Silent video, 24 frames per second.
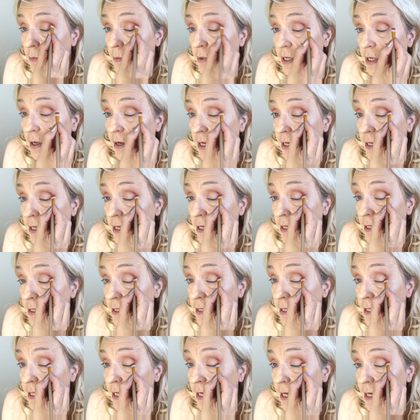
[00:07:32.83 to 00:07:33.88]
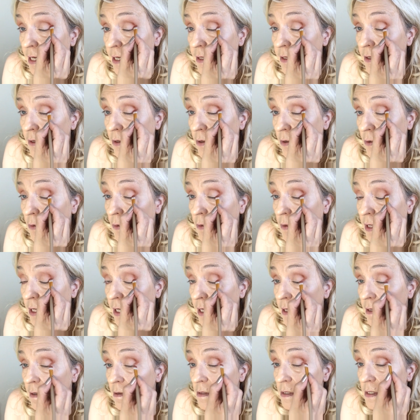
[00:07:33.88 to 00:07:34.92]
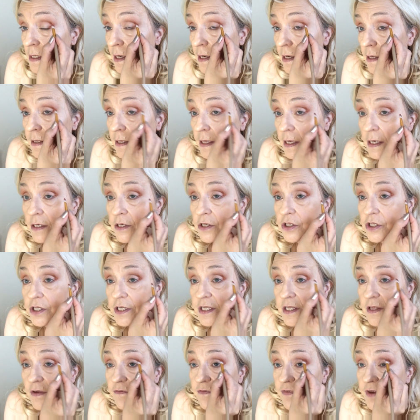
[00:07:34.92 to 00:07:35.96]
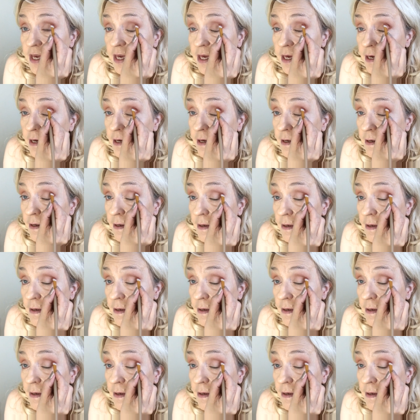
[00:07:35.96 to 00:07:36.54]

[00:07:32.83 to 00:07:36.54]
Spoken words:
We're going into the outer corner, like this, just the V.